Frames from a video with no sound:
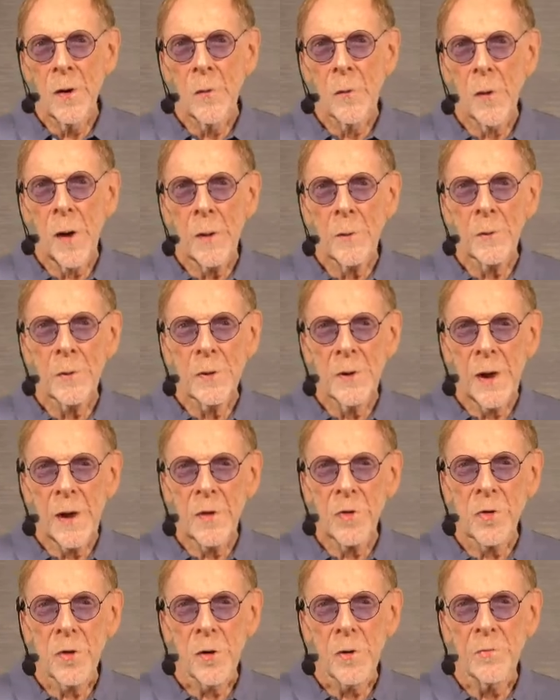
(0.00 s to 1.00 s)
Why would
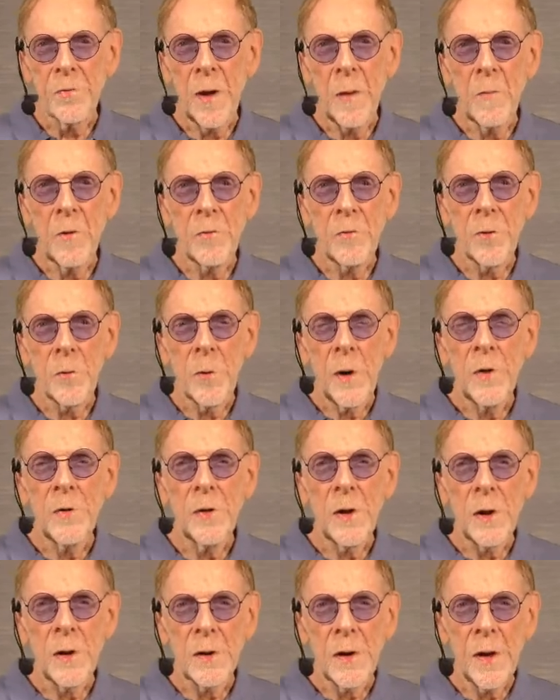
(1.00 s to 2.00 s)
nature, famous for
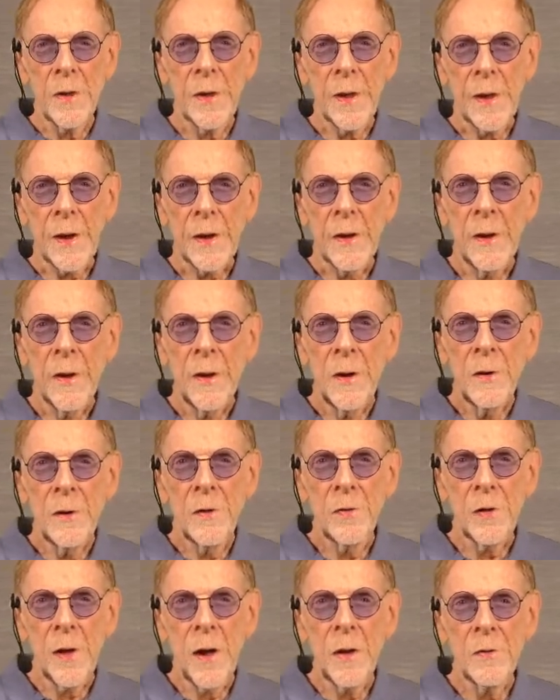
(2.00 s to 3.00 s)
wasting nothing,
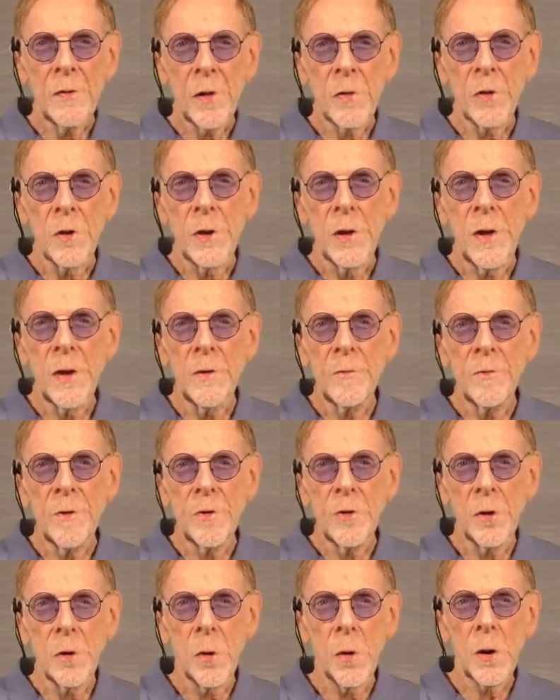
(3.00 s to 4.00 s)
design such an
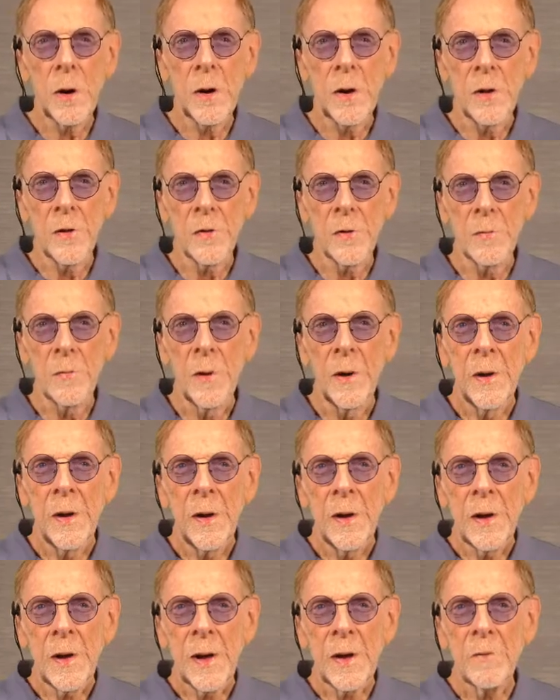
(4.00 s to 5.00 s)
inefficient organism,
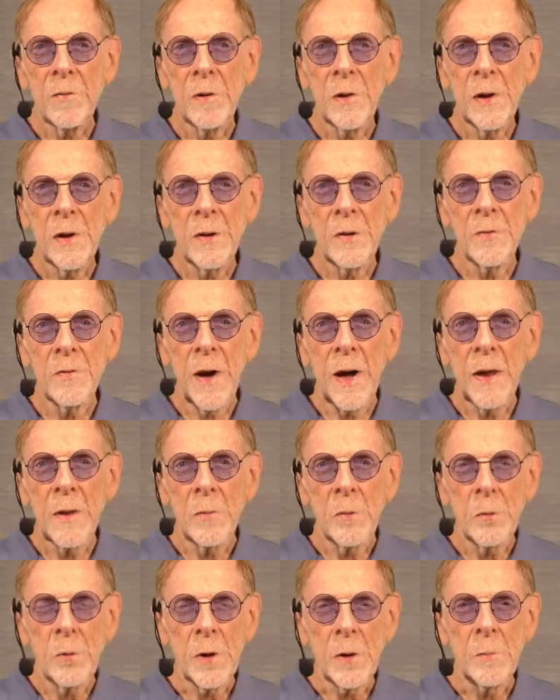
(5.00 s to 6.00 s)
evenly
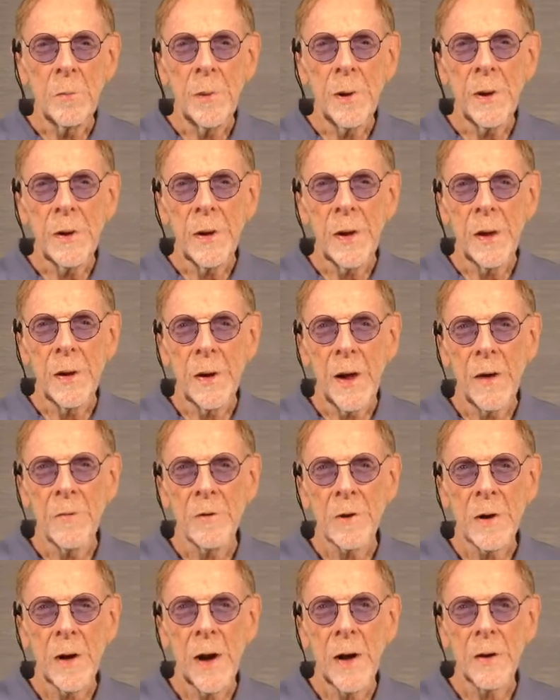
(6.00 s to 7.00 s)
divided between pit and
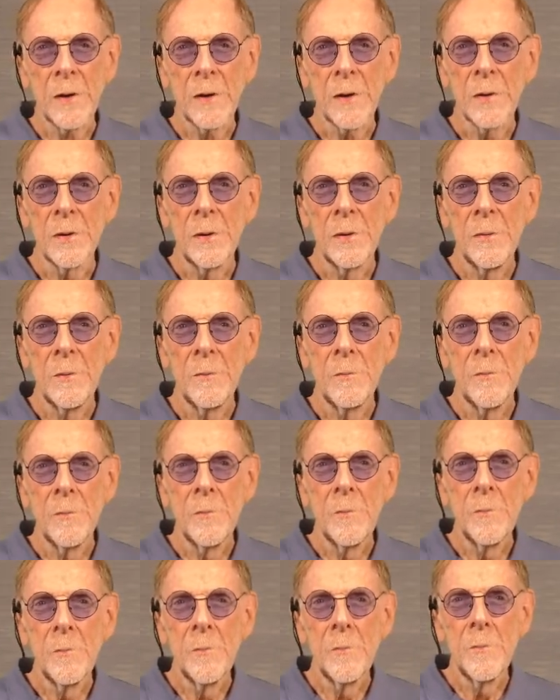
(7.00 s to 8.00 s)
avocado?
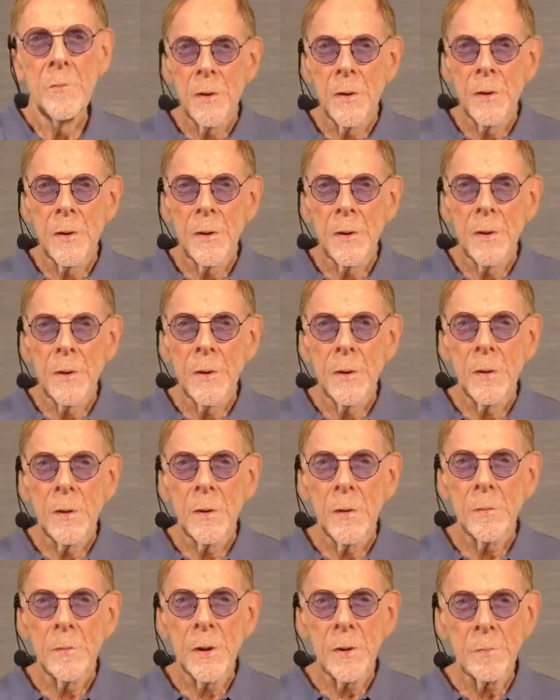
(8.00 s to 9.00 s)

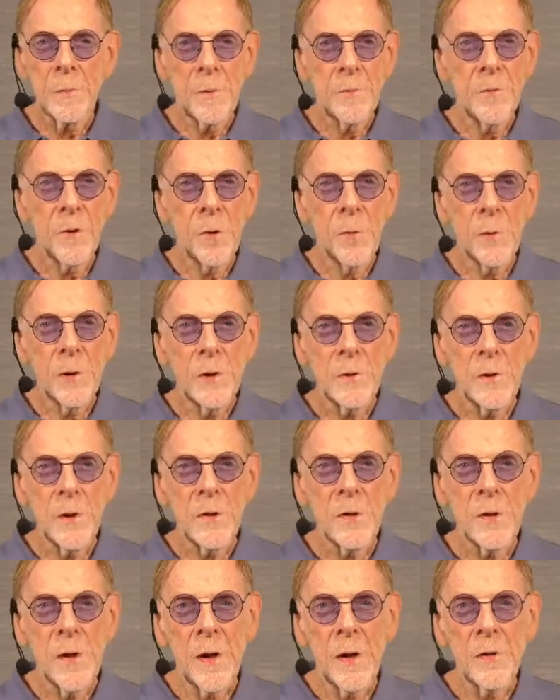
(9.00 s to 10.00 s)
But before we
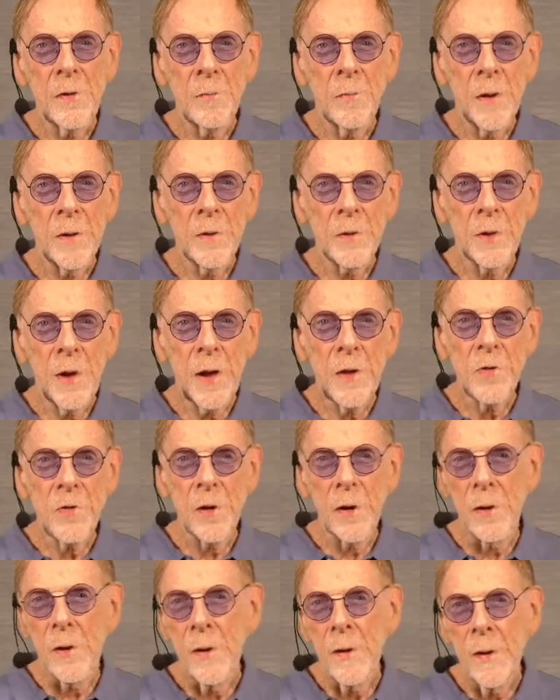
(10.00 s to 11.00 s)
criticize Mother
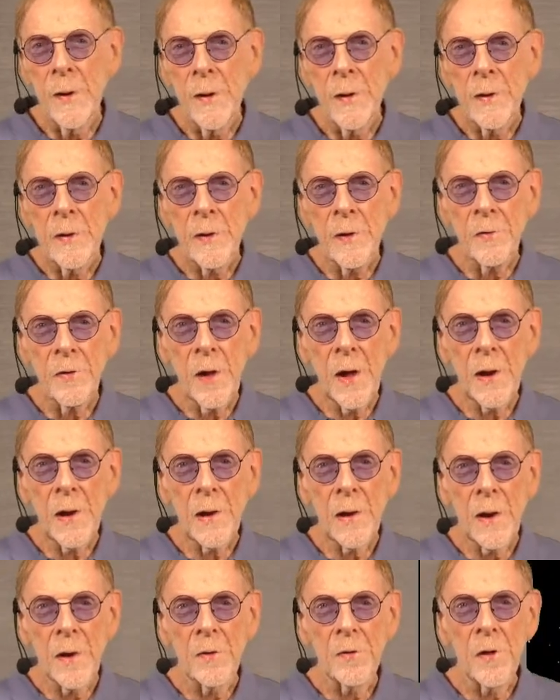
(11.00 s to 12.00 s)
Nature, let's
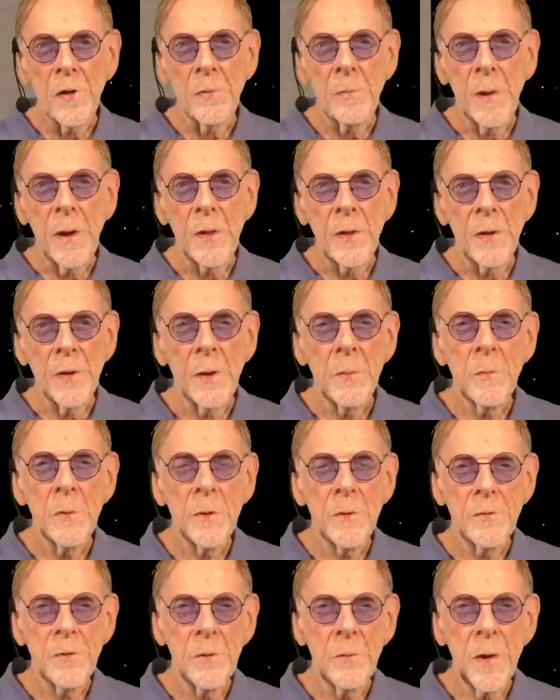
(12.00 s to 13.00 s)
analyze this by the
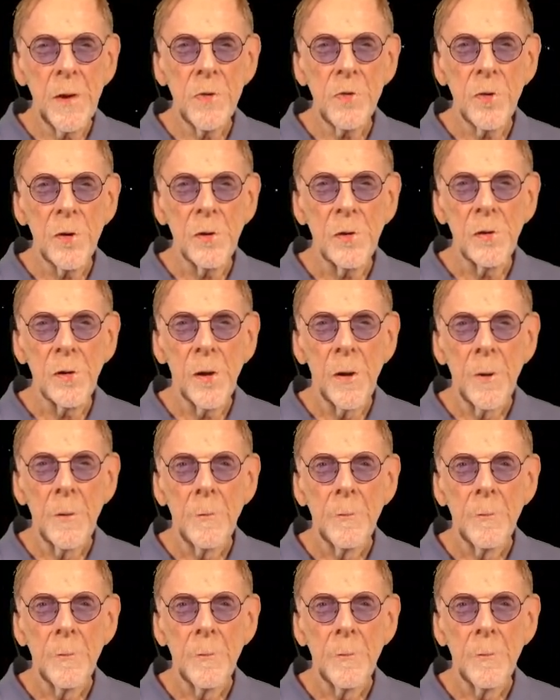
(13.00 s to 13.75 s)
number of dimensions.